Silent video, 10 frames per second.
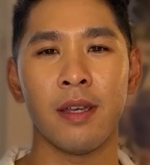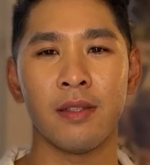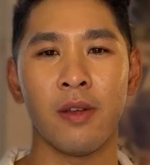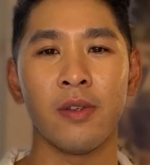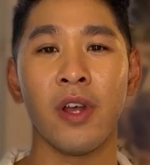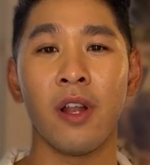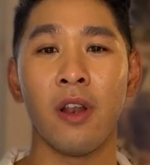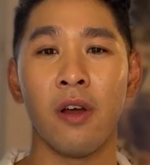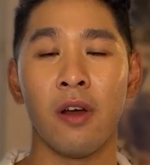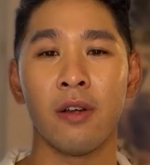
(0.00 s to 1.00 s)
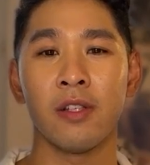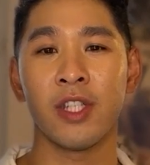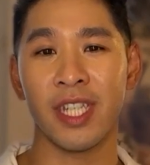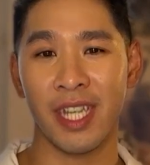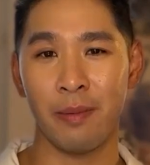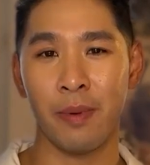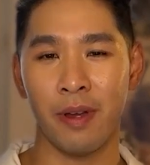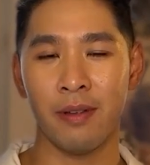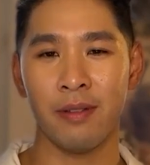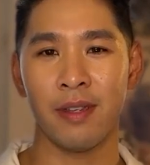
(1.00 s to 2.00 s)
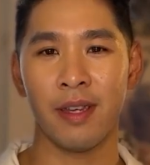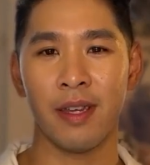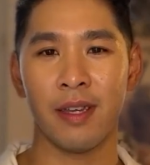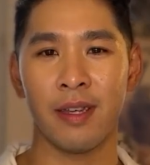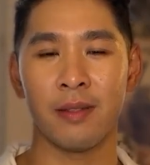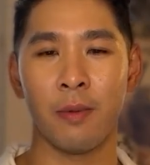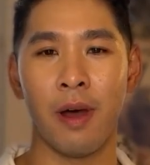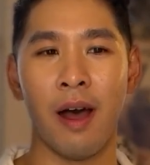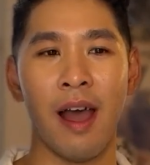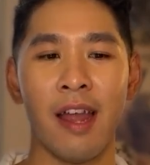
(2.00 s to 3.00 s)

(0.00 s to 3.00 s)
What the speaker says: it's also a lot cheaper as well.